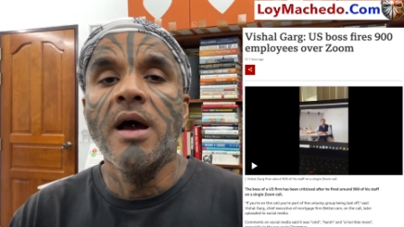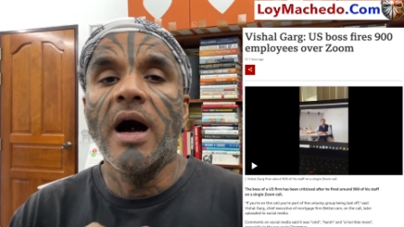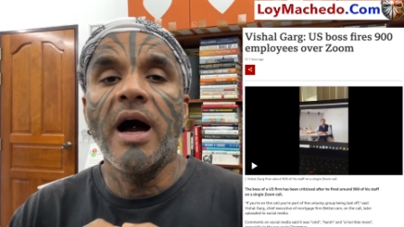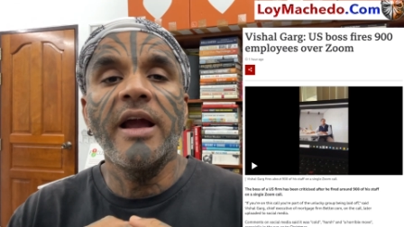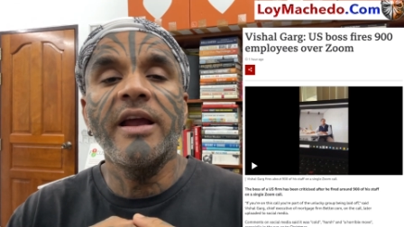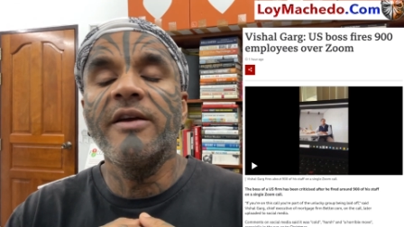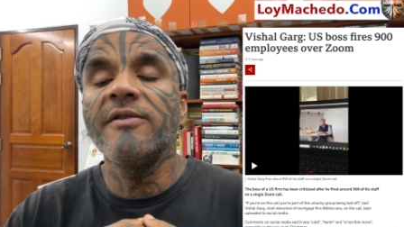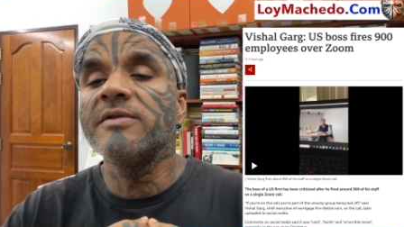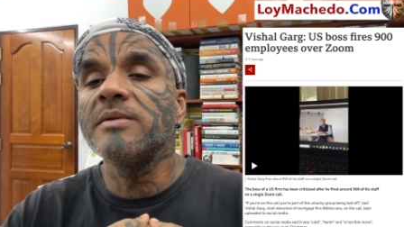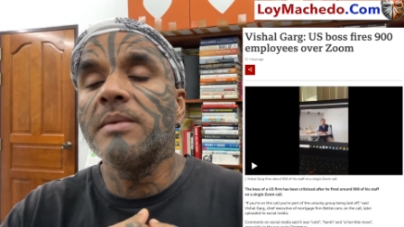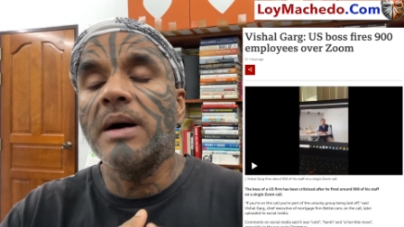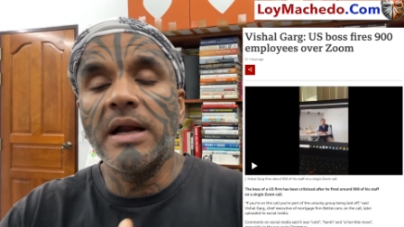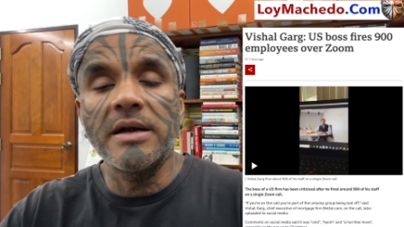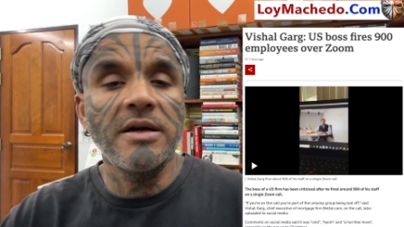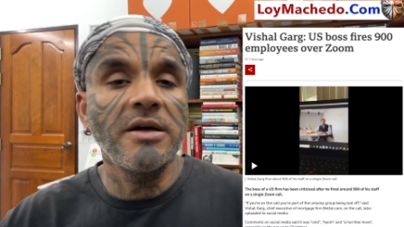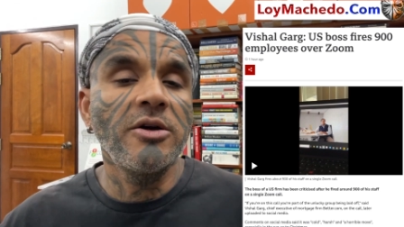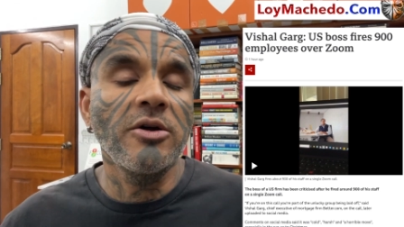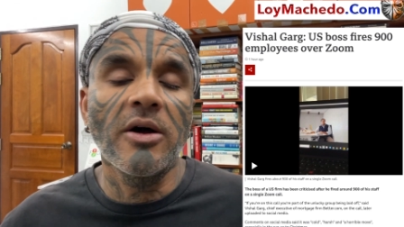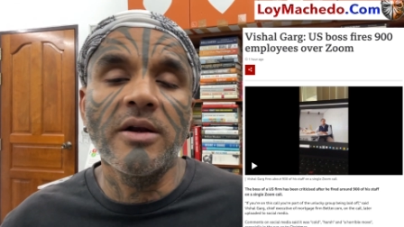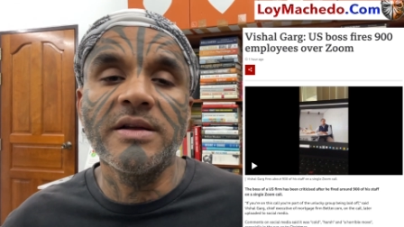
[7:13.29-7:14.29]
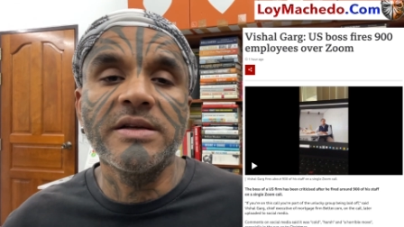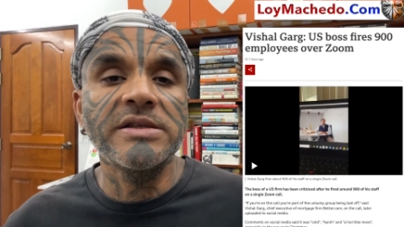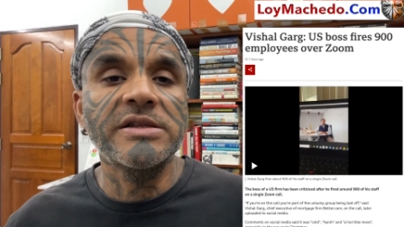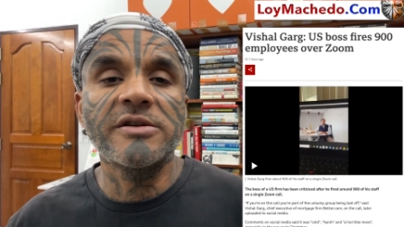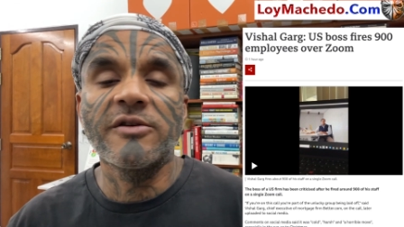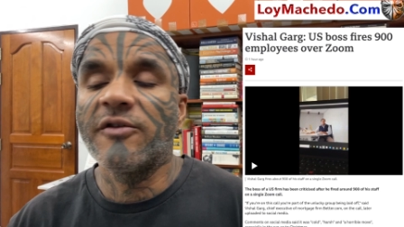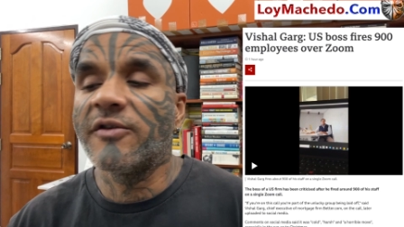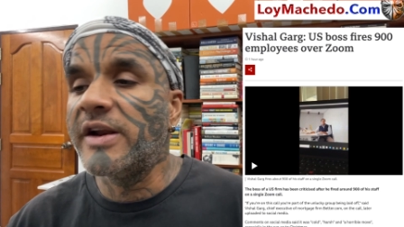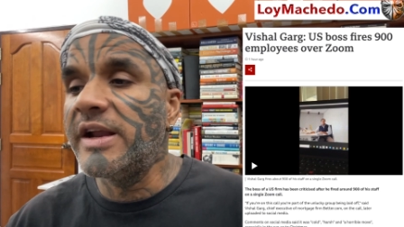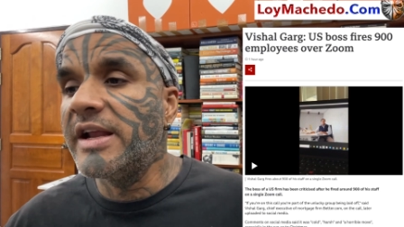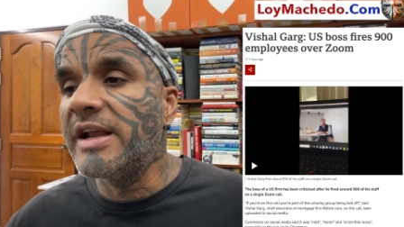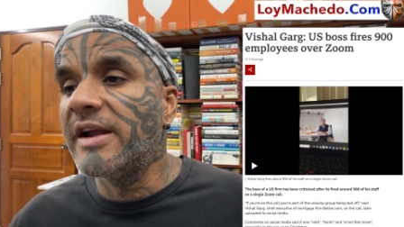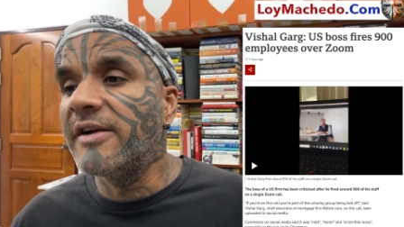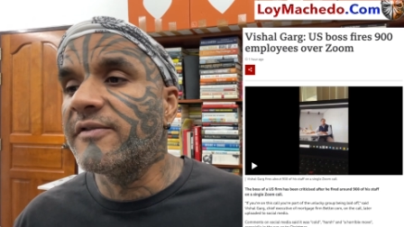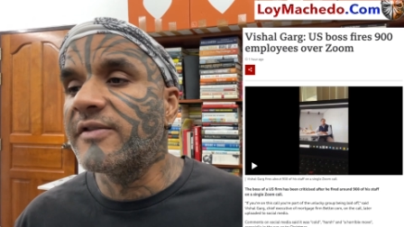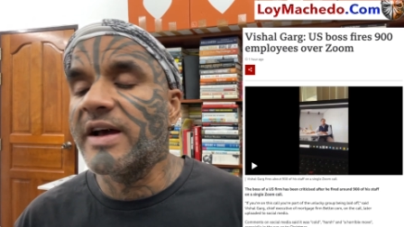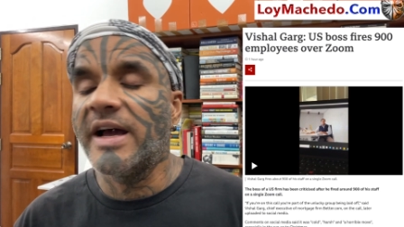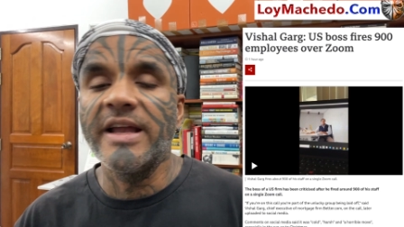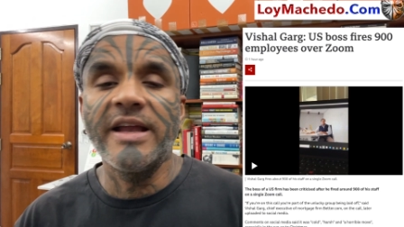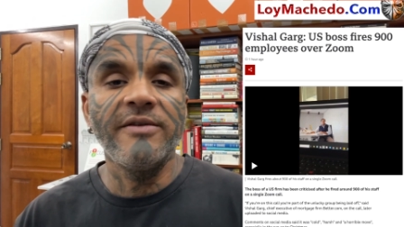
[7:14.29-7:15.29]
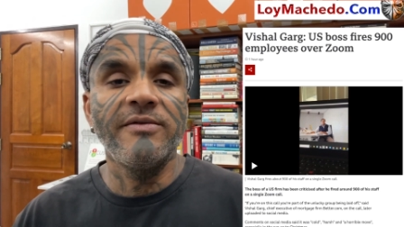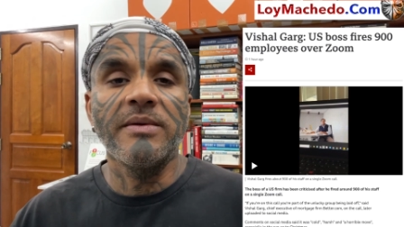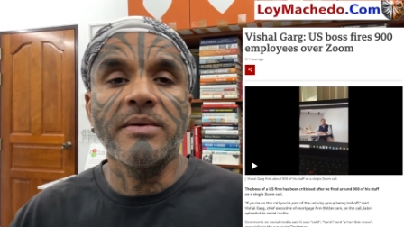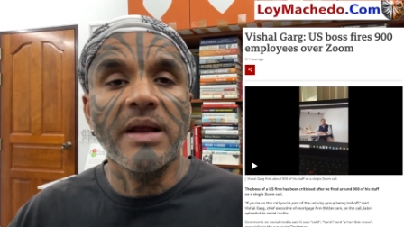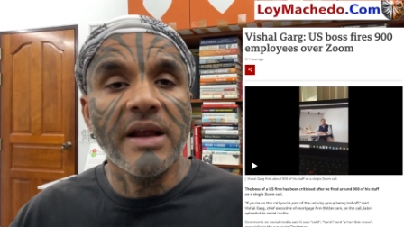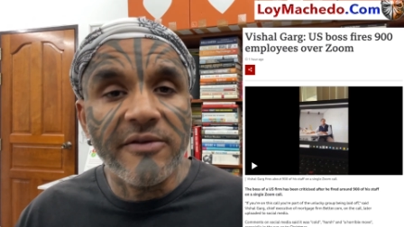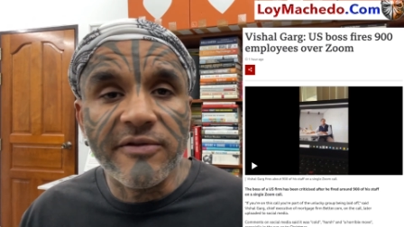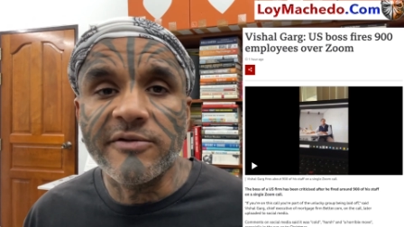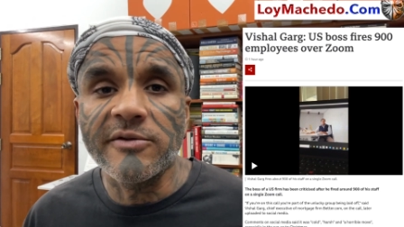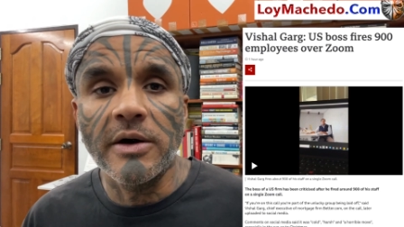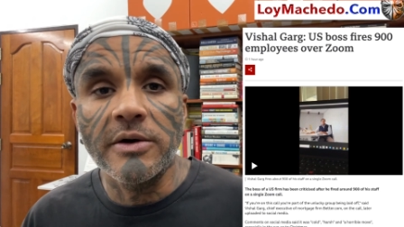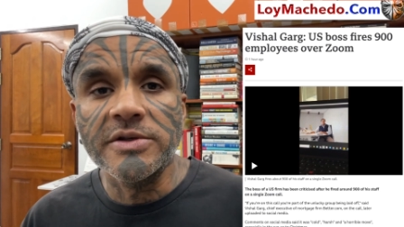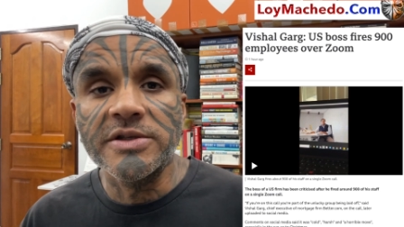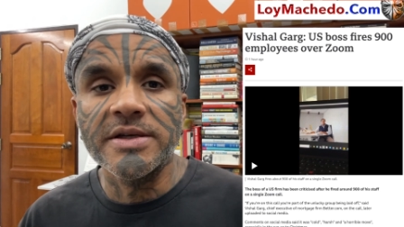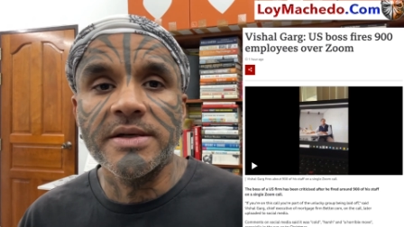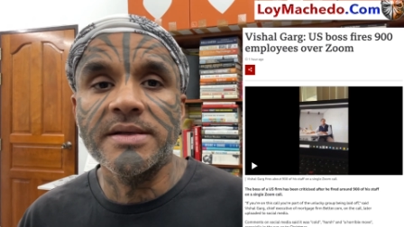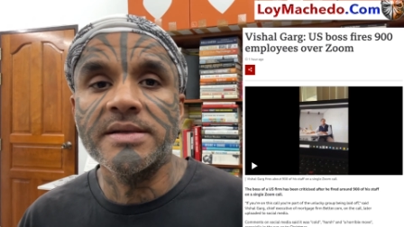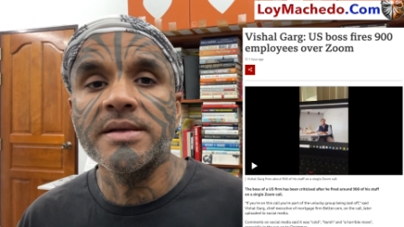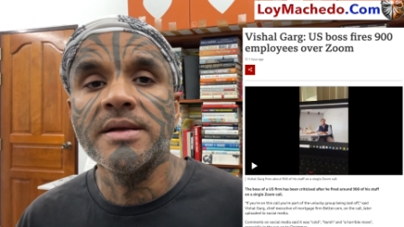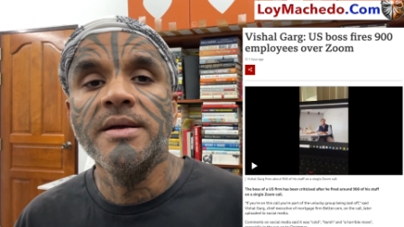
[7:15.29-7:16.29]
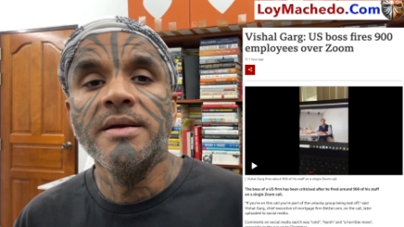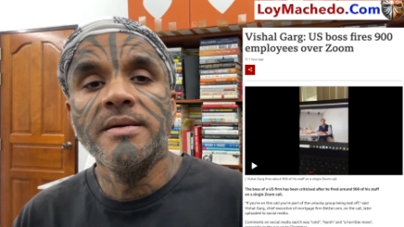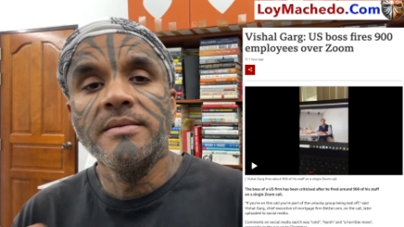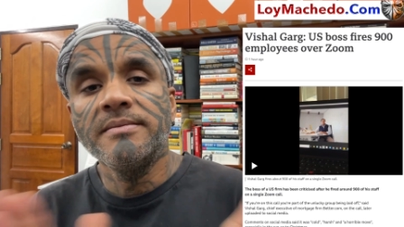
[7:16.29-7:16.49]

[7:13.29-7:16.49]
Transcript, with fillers: I give them $100 free gift. I give them gift vouchers.